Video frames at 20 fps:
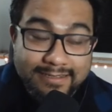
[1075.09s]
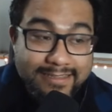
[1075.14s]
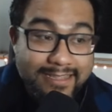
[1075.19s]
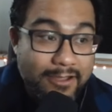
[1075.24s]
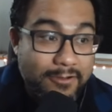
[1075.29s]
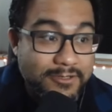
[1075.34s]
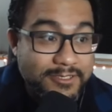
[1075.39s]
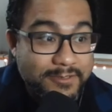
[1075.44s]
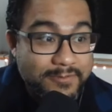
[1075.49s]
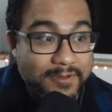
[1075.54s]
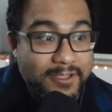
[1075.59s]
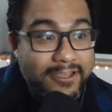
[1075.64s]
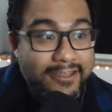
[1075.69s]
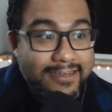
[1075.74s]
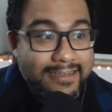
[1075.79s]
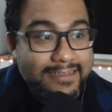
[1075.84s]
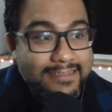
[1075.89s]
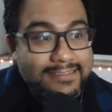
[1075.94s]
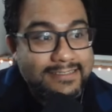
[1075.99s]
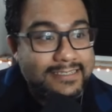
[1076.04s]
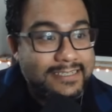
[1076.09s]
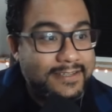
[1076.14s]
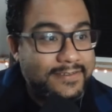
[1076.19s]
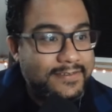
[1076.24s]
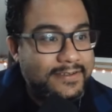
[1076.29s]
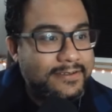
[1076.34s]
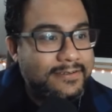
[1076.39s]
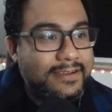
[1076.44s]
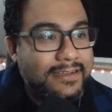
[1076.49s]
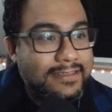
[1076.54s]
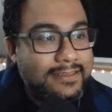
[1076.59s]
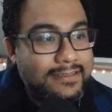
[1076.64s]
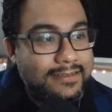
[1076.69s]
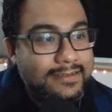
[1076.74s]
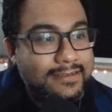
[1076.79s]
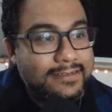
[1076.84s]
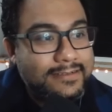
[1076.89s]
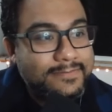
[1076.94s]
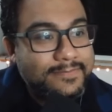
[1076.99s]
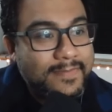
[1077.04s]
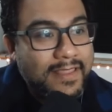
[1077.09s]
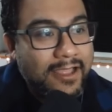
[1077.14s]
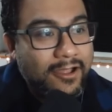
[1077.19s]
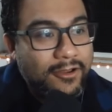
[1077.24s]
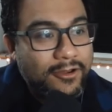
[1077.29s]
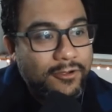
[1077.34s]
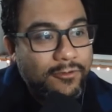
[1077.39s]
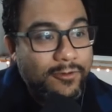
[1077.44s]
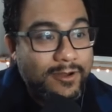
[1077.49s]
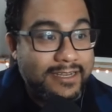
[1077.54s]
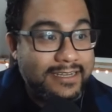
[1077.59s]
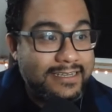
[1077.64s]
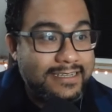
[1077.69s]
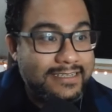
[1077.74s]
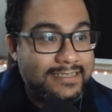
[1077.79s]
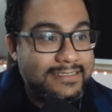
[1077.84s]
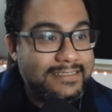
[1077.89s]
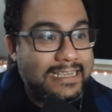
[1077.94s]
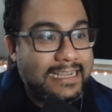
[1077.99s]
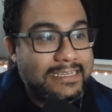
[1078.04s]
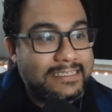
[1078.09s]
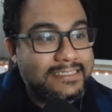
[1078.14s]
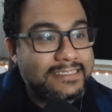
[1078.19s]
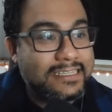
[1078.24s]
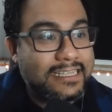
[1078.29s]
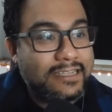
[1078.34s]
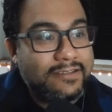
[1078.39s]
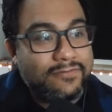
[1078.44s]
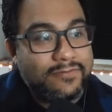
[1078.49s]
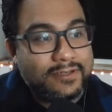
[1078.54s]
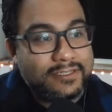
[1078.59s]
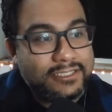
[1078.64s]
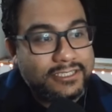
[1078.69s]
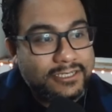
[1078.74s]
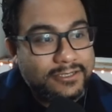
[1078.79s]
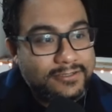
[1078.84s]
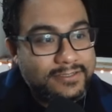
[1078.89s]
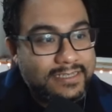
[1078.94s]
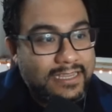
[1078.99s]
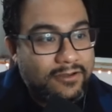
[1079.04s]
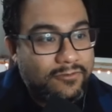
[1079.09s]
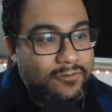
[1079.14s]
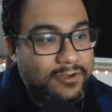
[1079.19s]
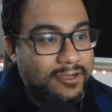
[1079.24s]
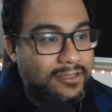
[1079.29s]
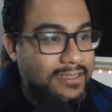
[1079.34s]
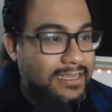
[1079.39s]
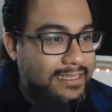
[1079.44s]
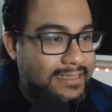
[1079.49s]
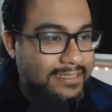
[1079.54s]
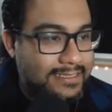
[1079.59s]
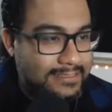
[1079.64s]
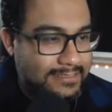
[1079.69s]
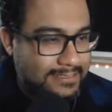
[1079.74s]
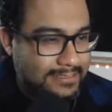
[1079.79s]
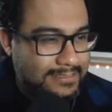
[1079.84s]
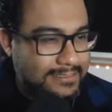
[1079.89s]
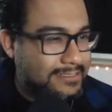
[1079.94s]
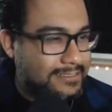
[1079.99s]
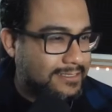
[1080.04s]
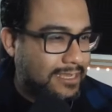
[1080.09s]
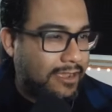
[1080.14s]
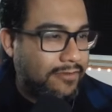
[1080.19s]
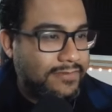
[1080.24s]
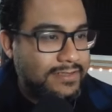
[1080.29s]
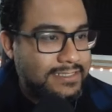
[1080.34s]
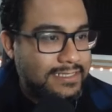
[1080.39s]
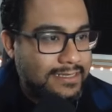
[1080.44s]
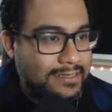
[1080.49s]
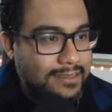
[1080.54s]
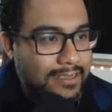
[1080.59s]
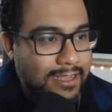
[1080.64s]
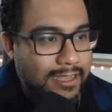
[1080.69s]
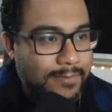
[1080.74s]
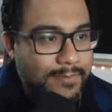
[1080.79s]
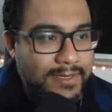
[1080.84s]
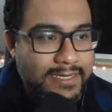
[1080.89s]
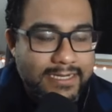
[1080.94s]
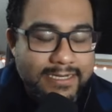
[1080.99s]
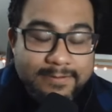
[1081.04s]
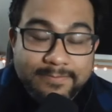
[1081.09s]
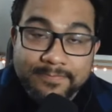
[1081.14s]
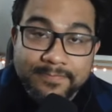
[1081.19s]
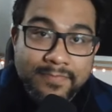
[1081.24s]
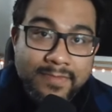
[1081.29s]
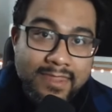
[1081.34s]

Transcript: That was some good-ass TV right there. I don't know what it is. I just love when shows get real like this, this is obviously a comedy.